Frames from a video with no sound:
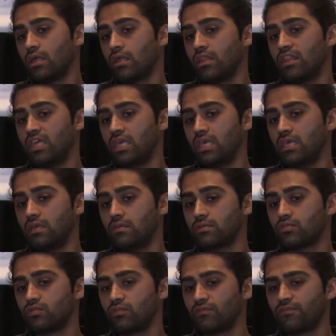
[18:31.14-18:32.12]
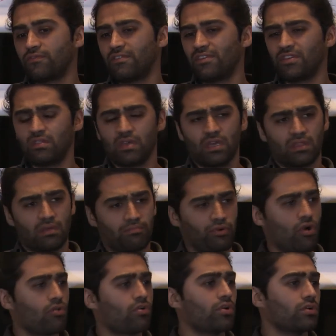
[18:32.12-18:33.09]
the sort of the
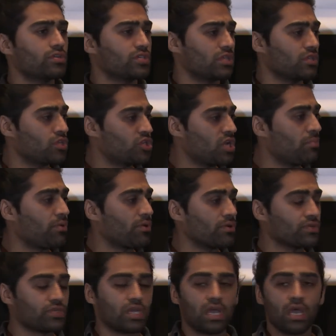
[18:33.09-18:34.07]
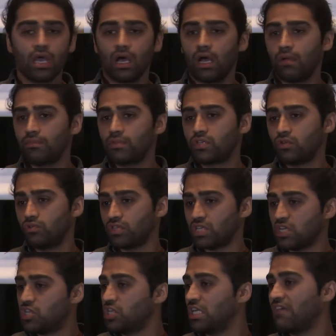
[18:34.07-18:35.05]
brokers and the shippers to
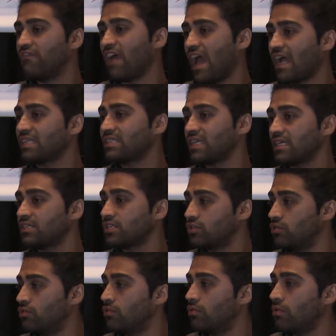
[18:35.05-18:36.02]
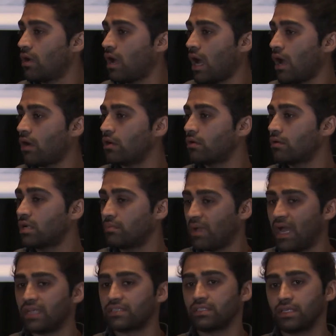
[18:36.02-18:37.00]
essentially give access to our
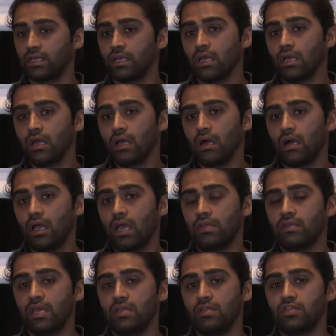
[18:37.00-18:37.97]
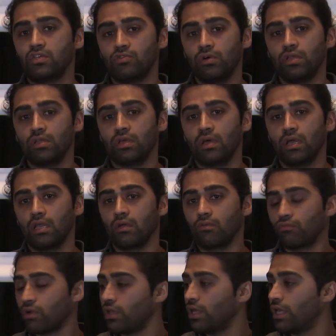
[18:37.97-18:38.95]
capacity and do it in a
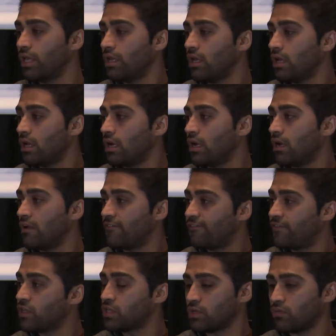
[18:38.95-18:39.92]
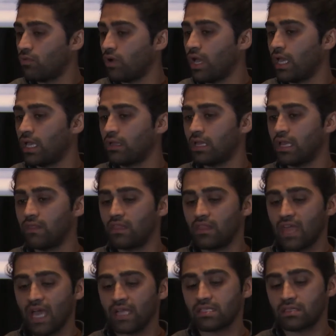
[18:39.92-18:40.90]
really efficient way. And
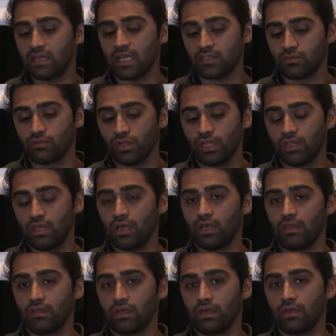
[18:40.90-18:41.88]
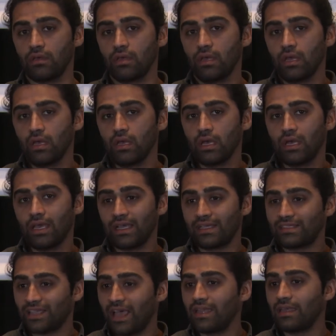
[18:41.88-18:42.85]
that's really the
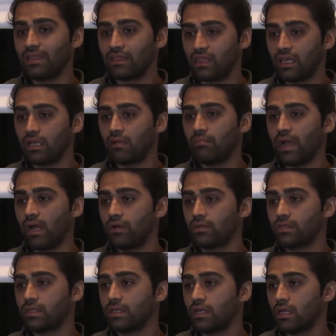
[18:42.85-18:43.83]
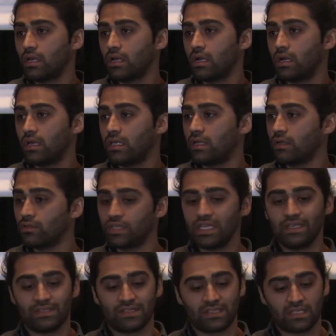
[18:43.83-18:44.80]
exciting thing about
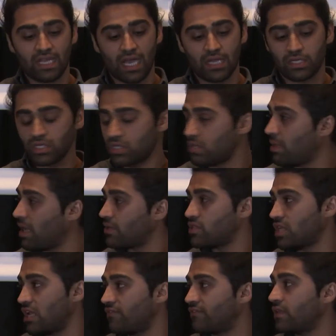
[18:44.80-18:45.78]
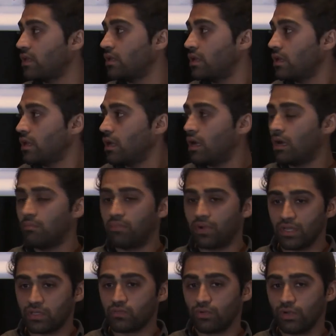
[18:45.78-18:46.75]
ELDs. It's not just about safety,
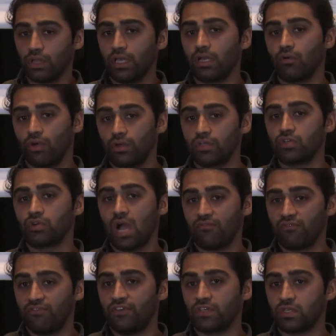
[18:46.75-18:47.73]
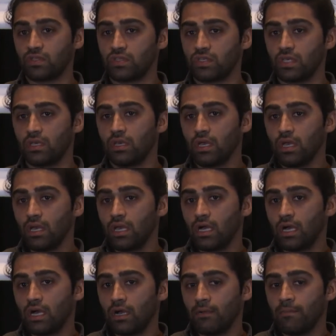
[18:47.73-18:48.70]
but it's really going to drive efficiency.
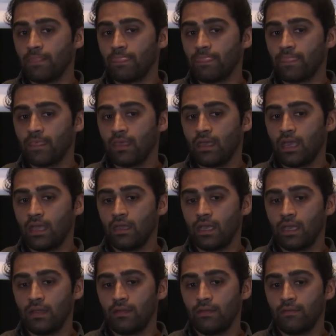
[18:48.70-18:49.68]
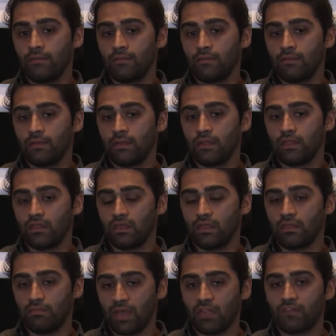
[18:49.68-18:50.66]
And
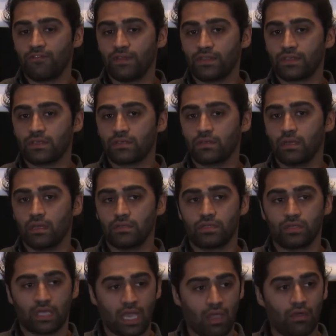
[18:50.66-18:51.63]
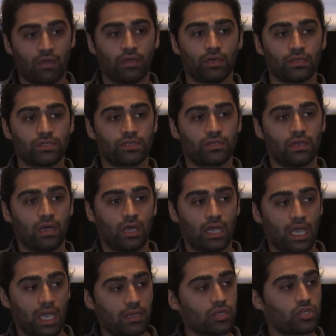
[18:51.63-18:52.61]
the benefits to carriers
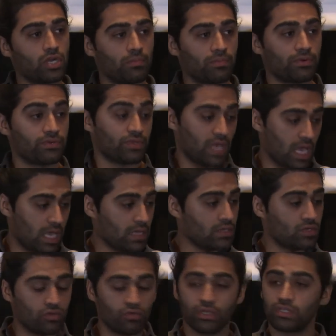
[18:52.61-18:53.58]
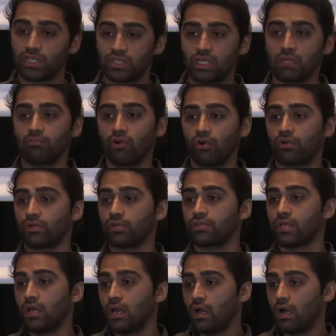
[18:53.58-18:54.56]
and to shippers and to existing
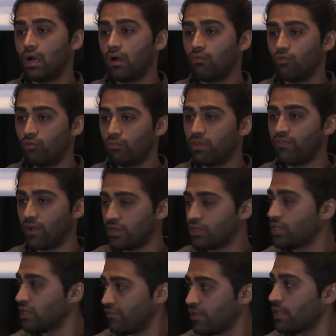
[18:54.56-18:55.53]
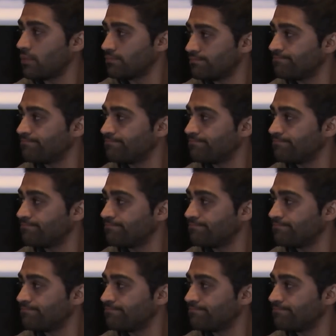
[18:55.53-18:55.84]
brokers will be very significant.